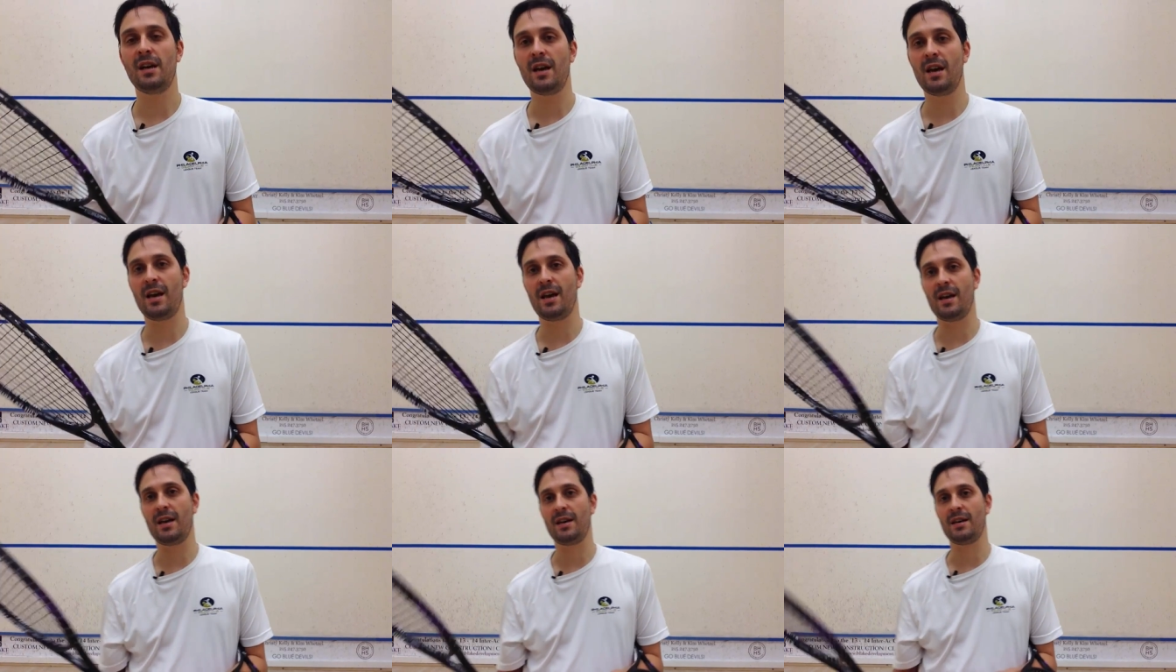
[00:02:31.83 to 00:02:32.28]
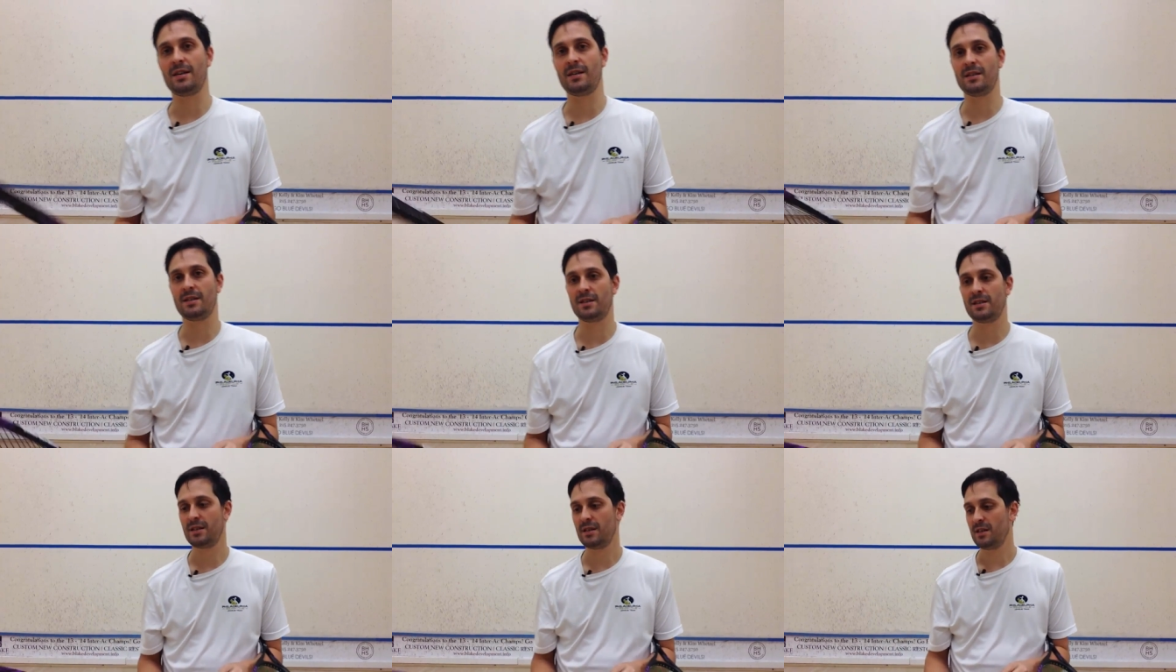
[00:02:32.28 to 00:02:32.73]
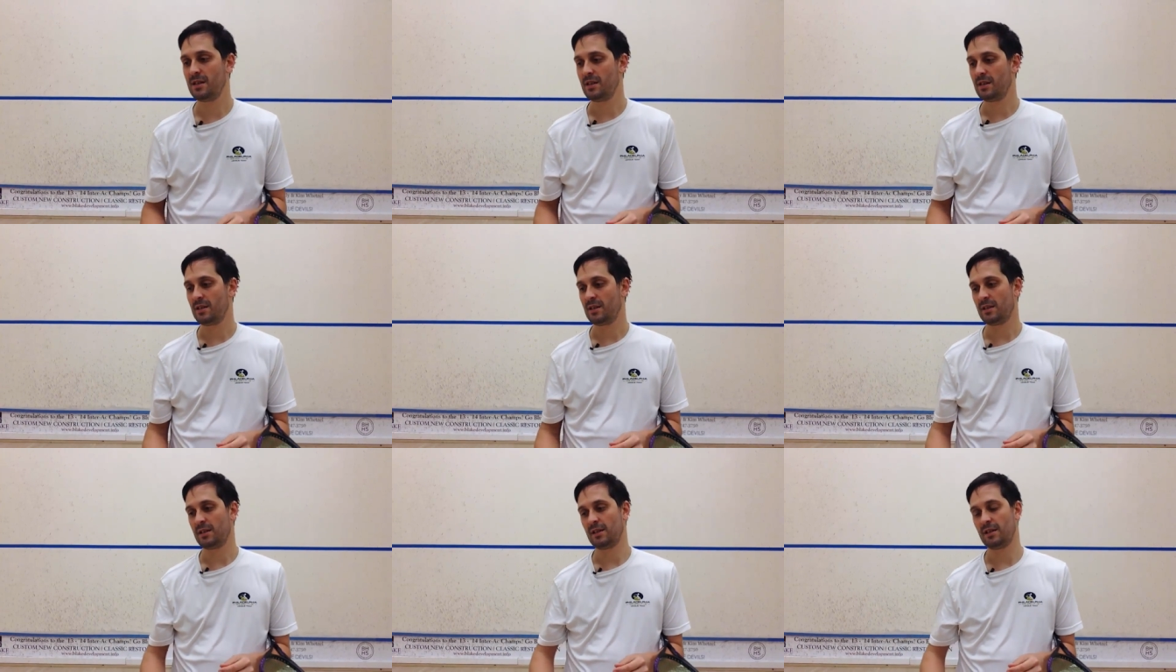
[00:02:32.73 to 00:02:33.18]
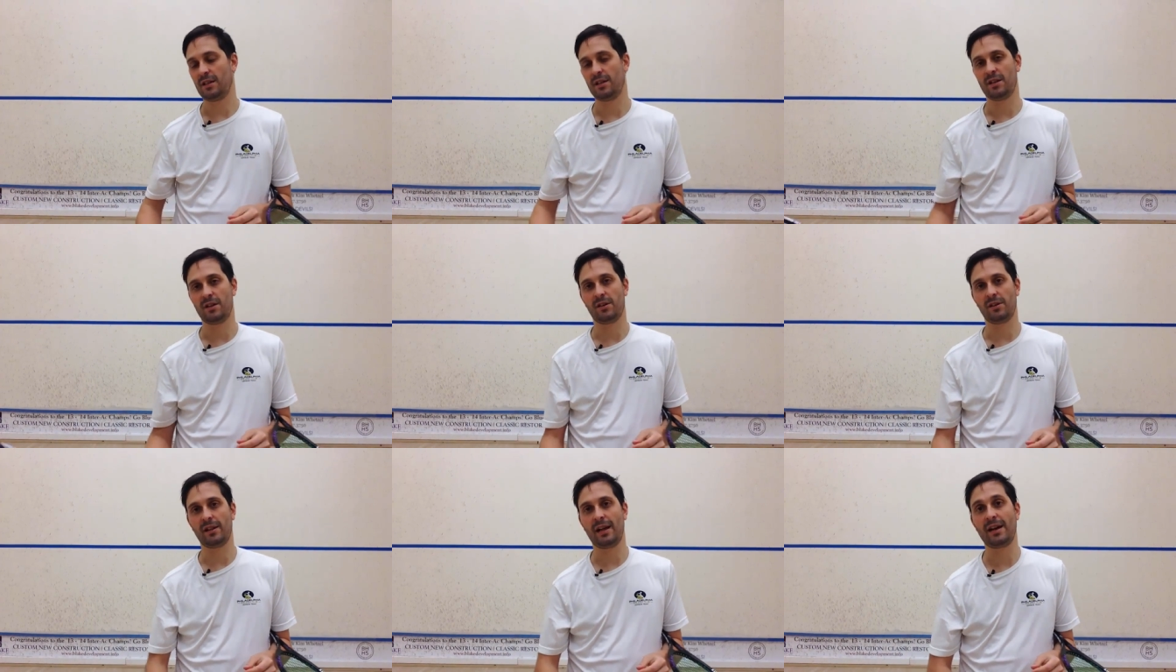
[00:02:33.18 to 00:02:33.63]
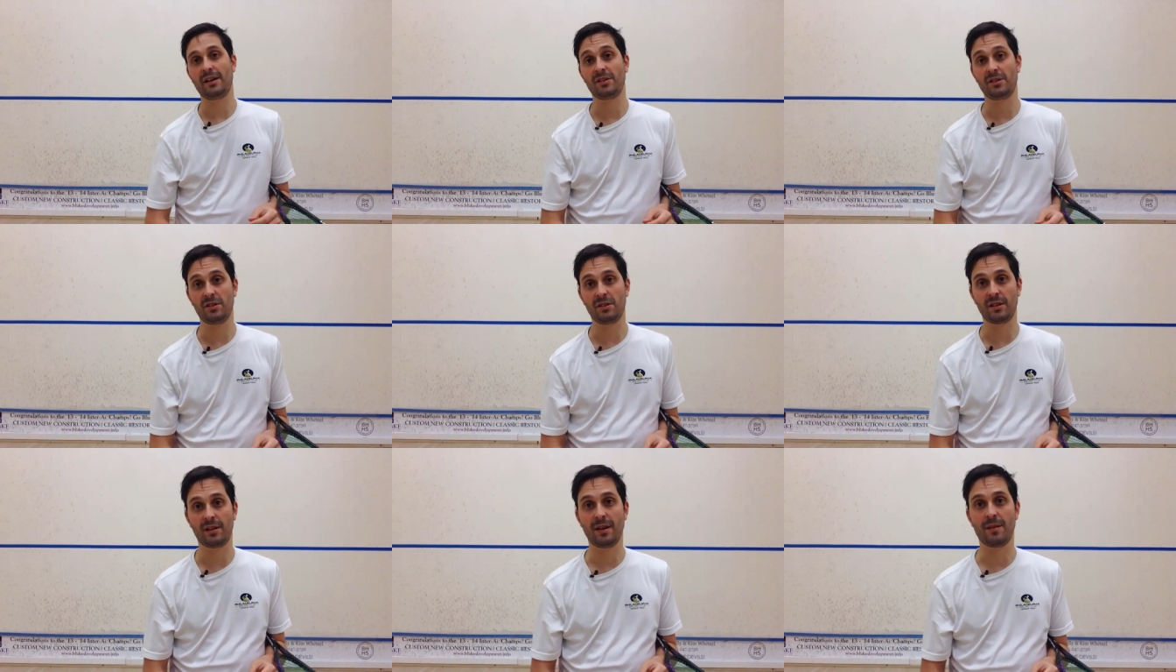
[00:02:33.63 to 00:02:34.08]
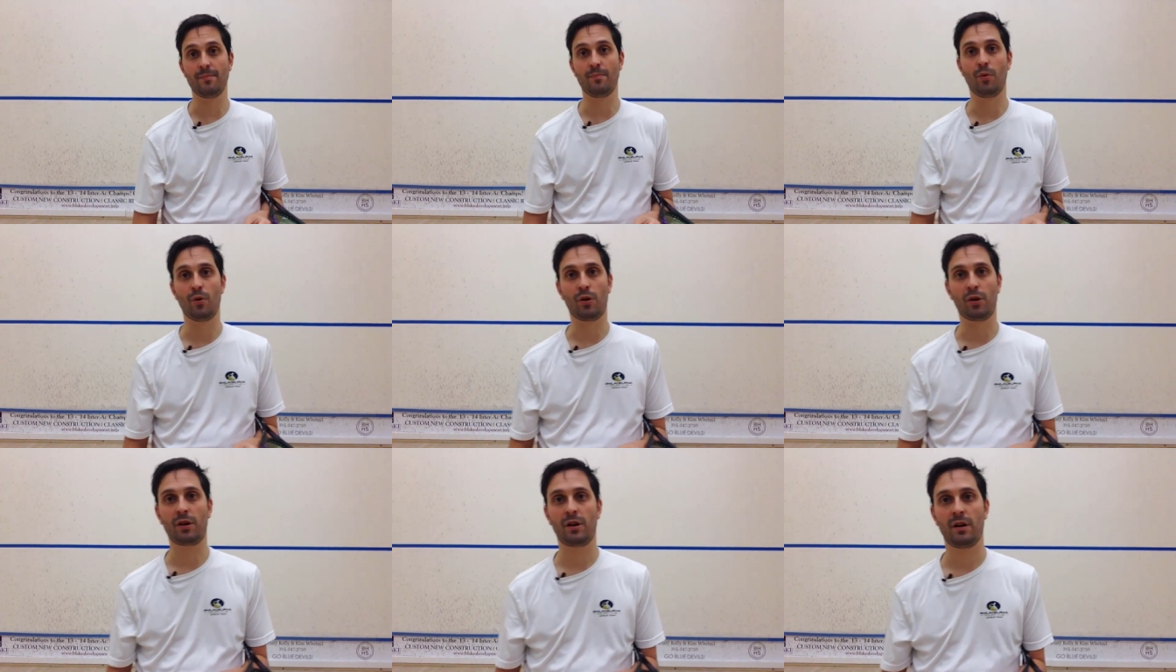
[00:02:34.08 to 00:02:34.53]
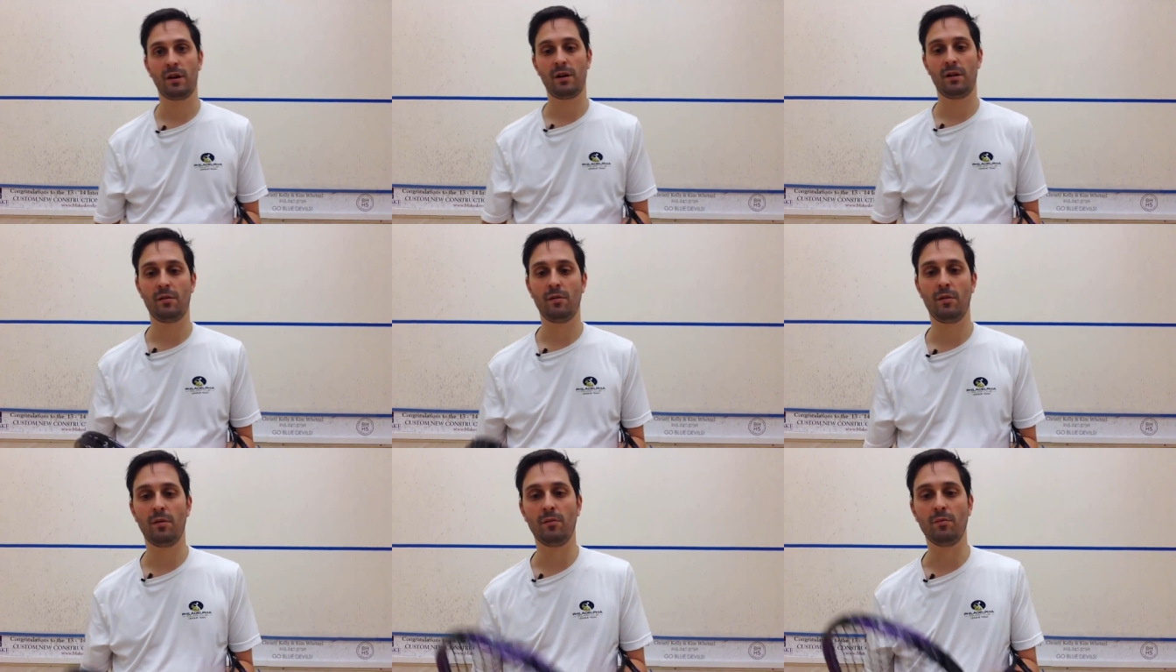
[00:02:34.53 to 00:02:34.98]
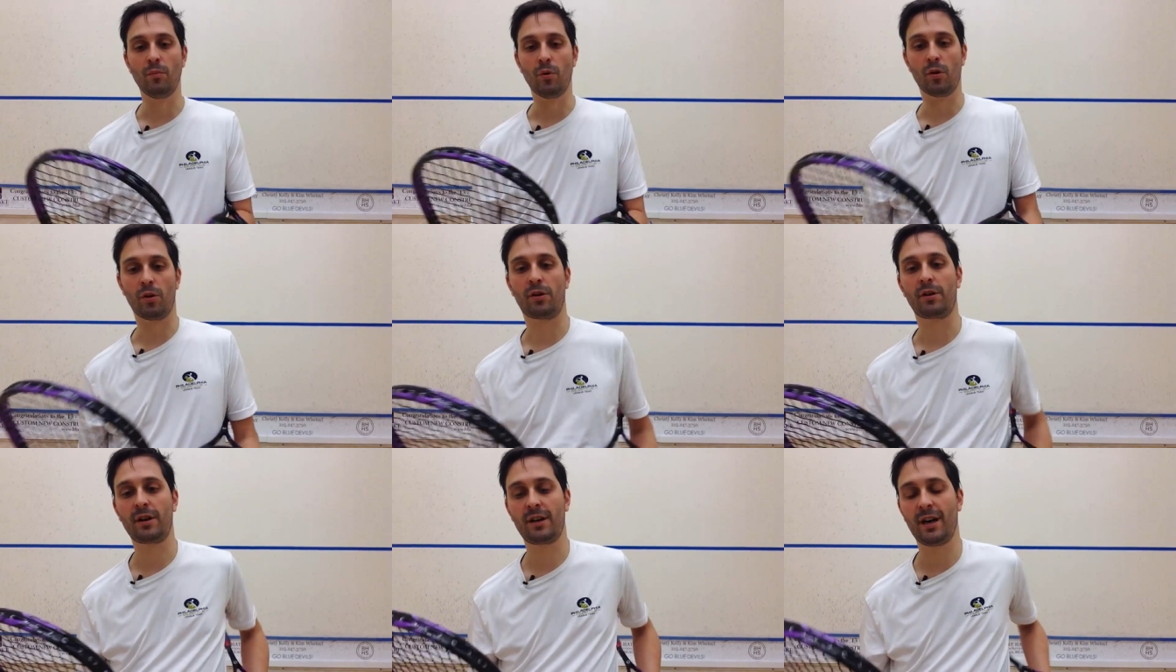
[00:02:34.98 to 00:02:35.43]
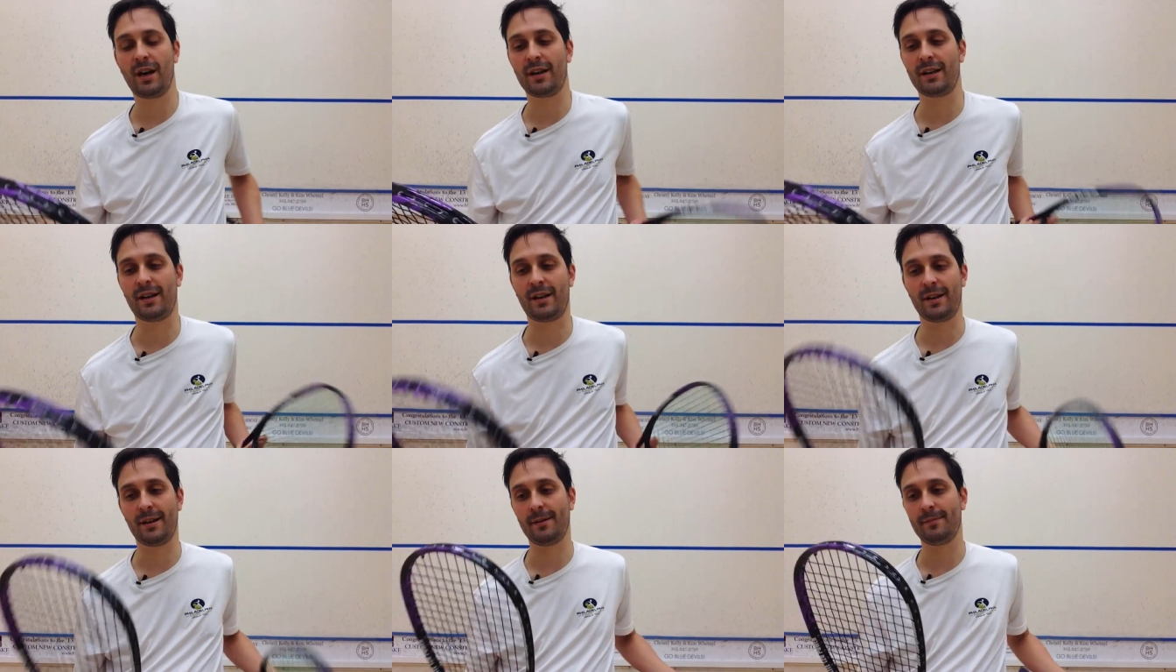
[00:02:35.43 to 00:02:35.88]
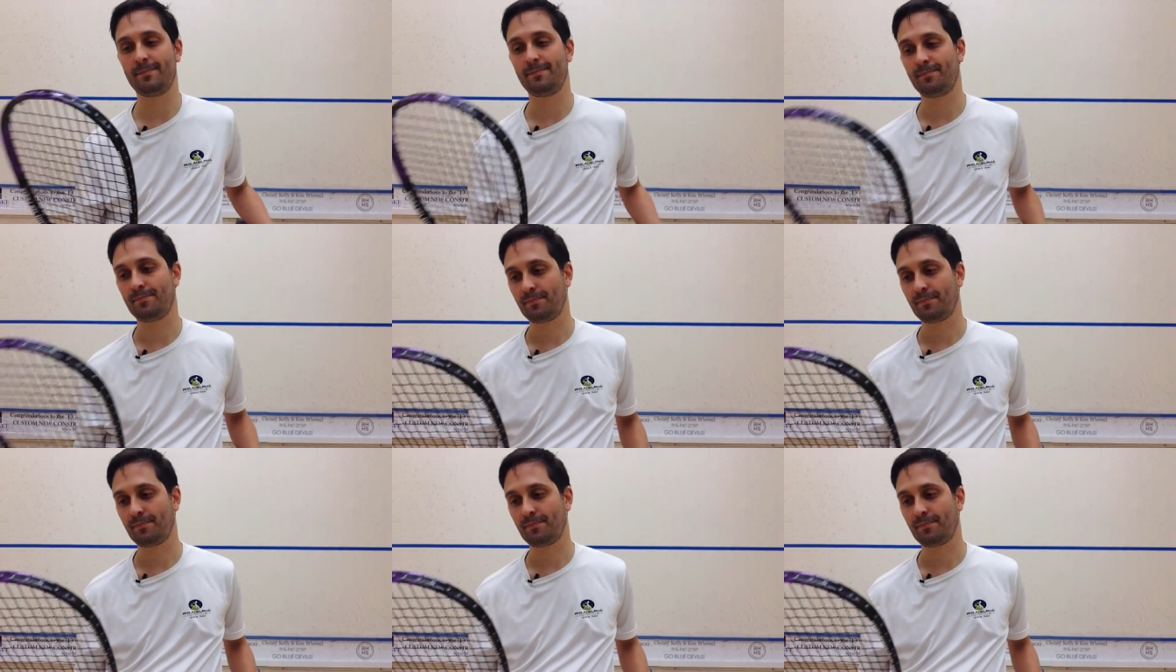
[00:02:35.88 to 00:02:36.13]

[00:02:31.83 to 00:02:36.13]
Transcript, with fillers: and you know allows you to get more more cut on it.